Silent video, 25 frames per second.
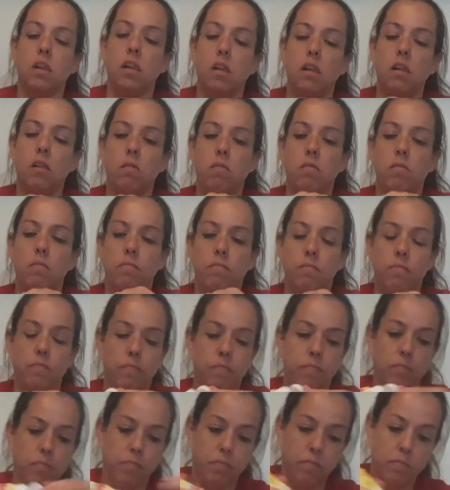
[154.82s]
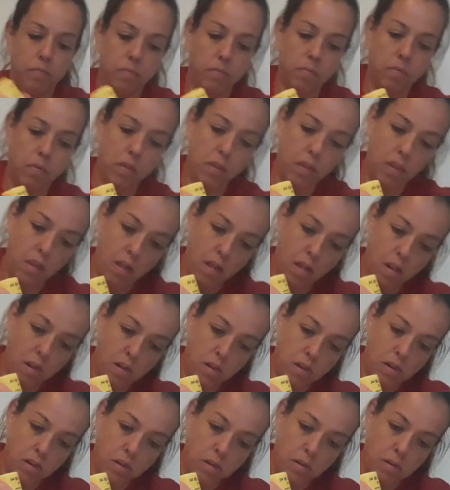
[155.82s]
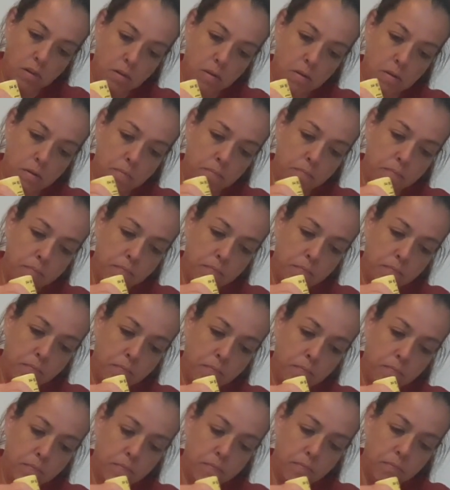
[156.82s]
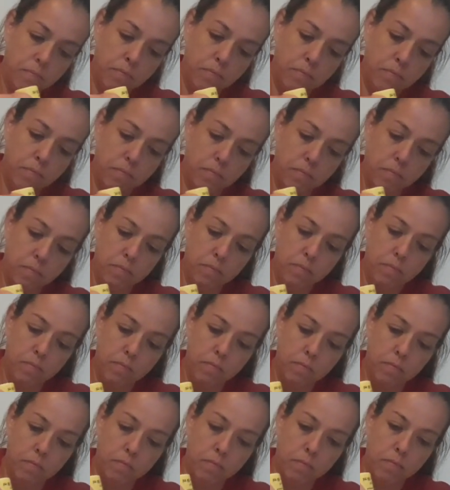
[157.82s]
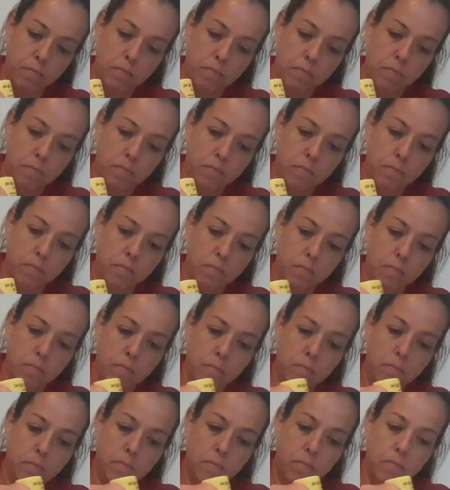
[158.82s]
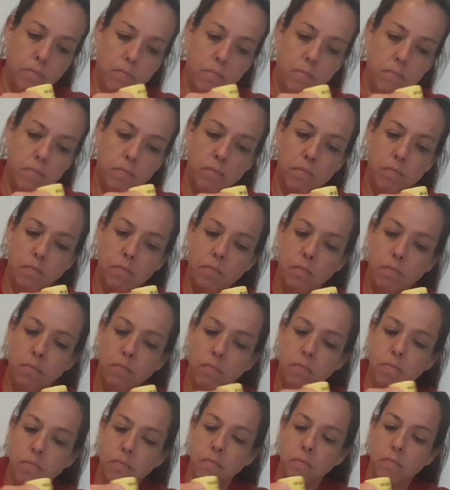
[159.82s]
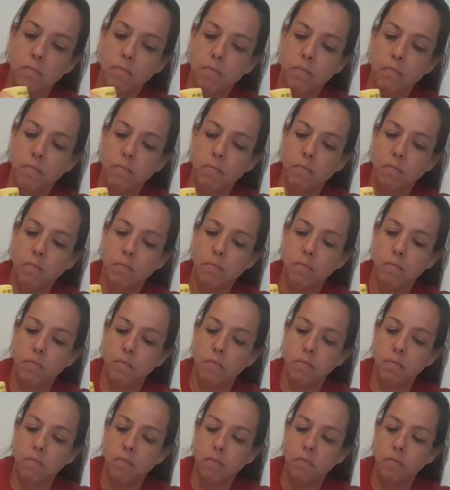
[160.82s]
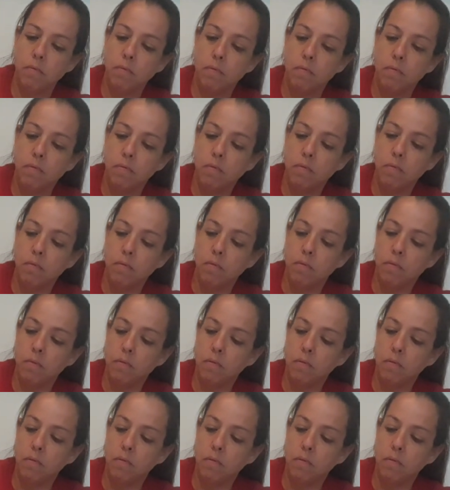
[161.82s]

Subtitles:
No one is speaking in this clip.